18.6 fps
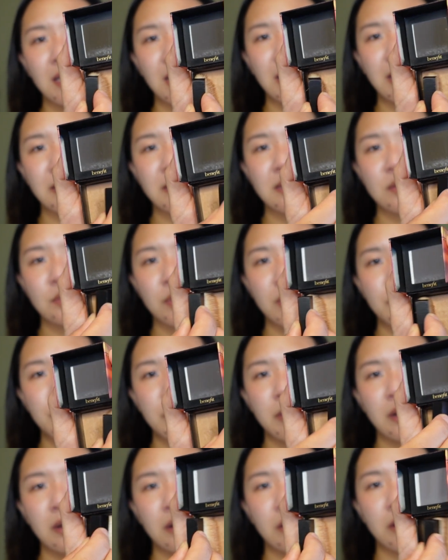and I sweep
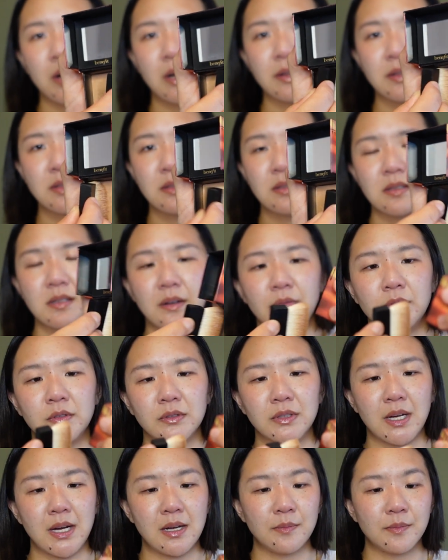across several
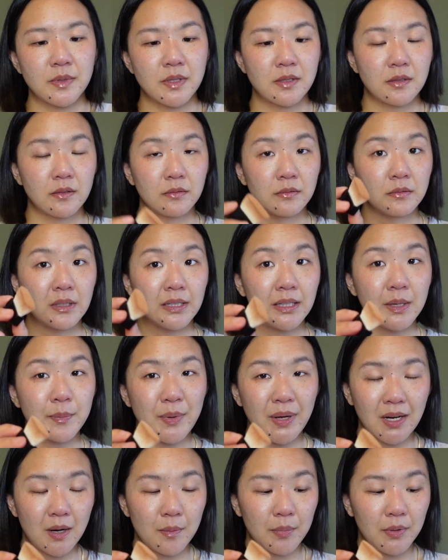times to really
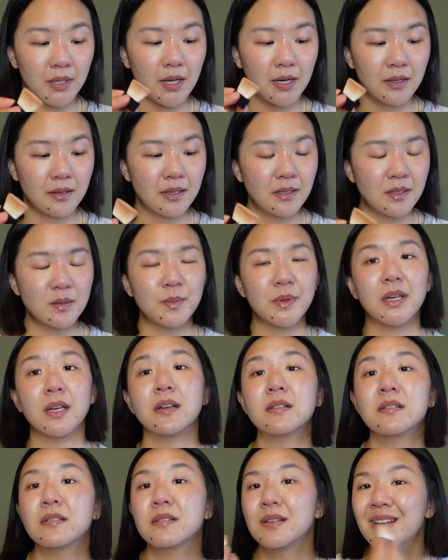pick up a lot of this
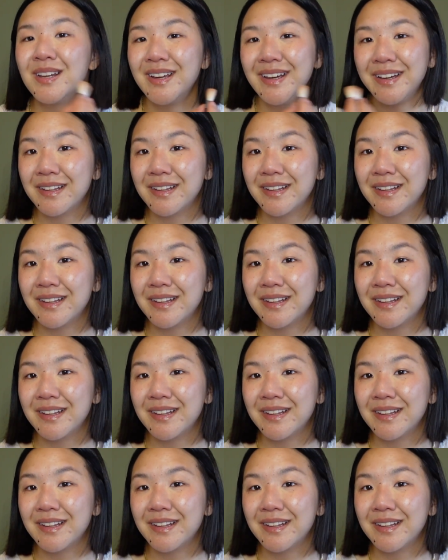because,